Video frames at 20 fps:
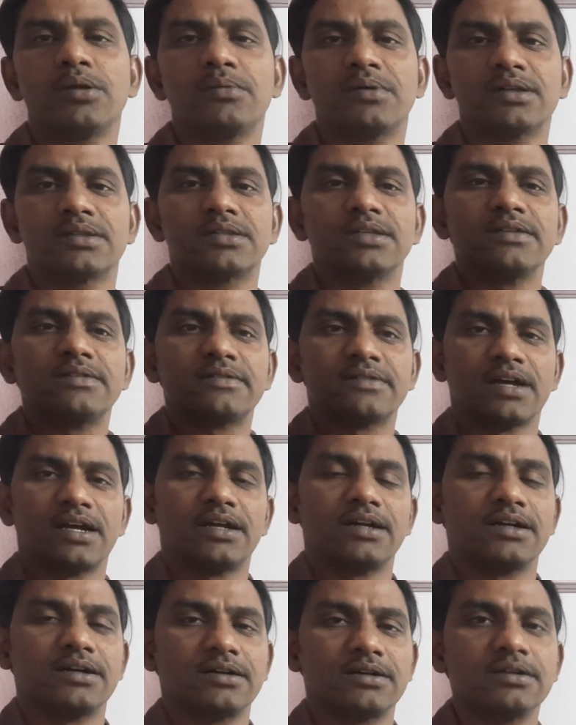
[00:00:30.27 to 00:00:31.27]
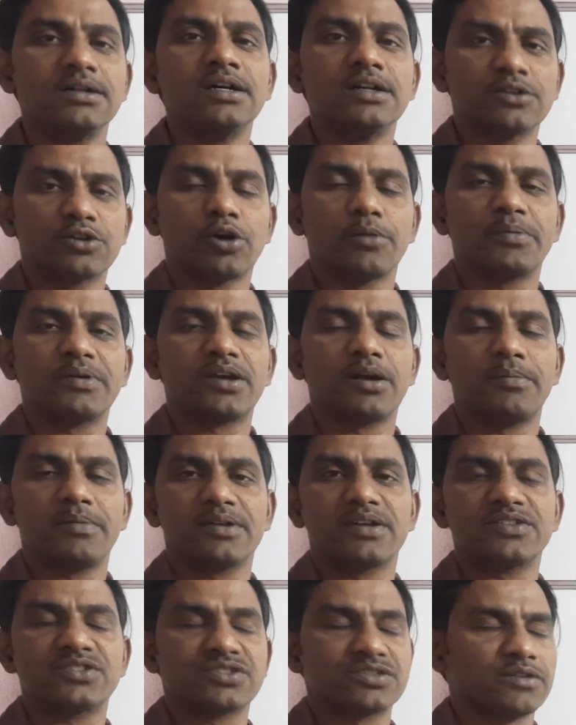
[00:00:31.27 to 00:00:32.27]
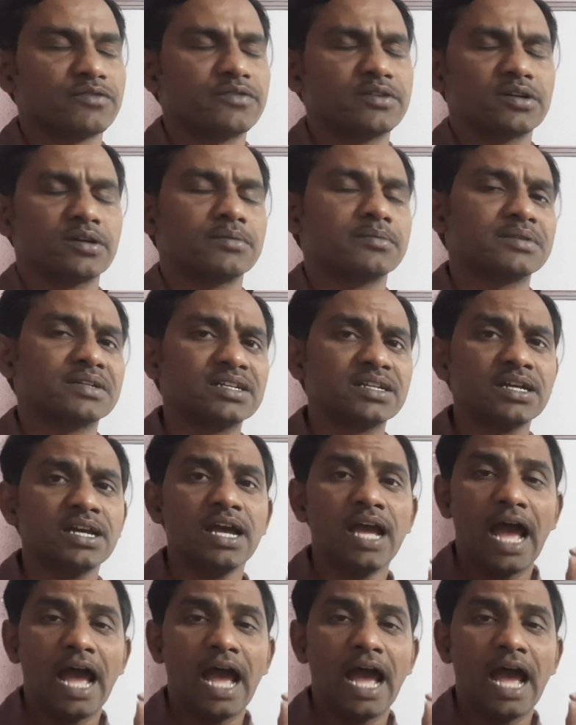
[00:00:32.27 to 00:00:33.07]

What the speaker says: on this topic, applications of trigonometry.